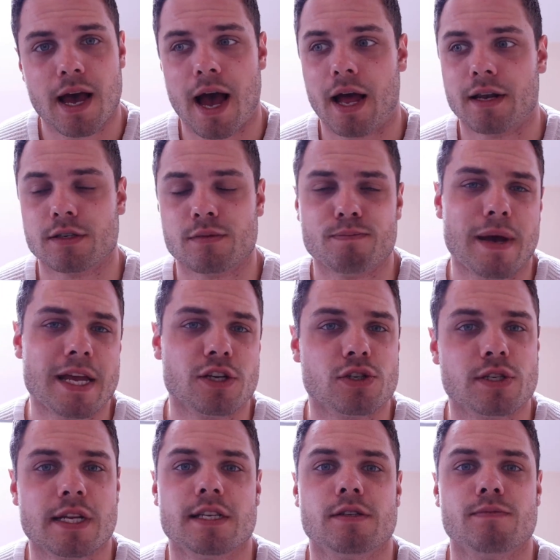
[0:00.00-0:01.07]
and may
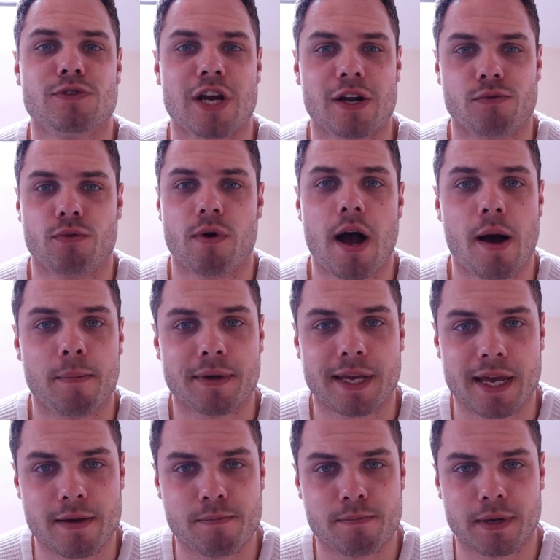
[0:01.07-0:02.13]
just need some general
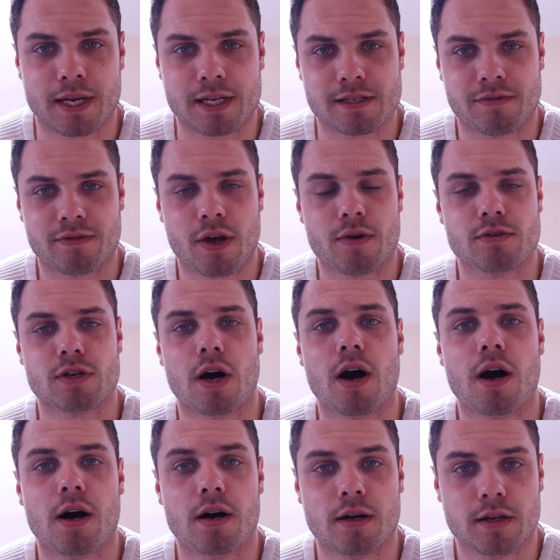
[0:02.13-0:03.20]
upkeep, because if those
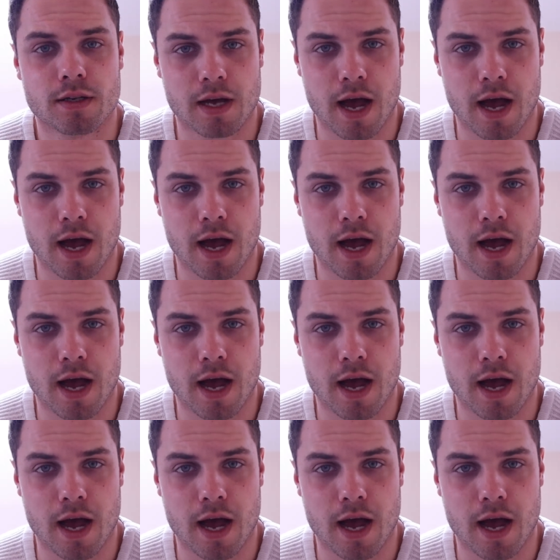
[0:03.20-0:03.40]
are